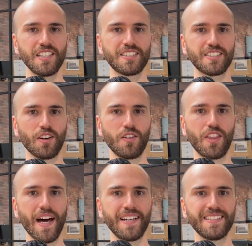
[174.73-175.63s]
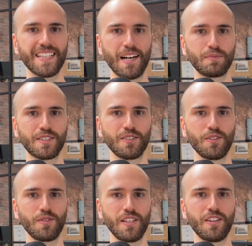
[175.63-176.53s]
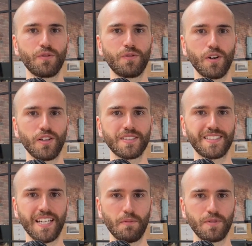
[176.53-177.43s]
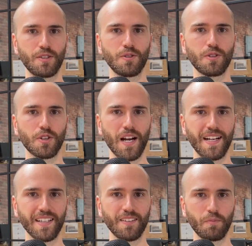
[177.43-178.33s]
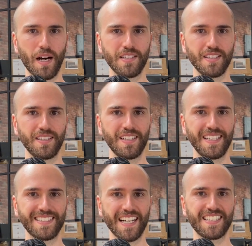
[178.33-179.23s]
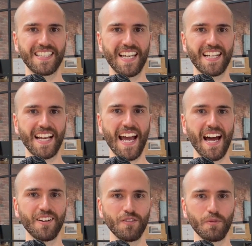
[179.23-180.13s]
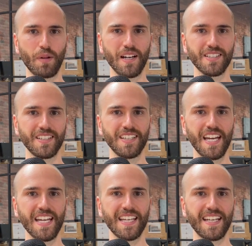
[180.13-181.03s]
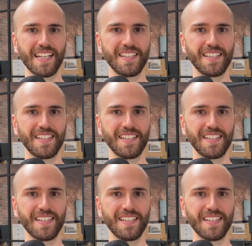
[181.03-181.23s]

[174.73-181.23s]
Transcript: So that is absolutely the first step to creating the budget. It's actually getting out of the budget, getting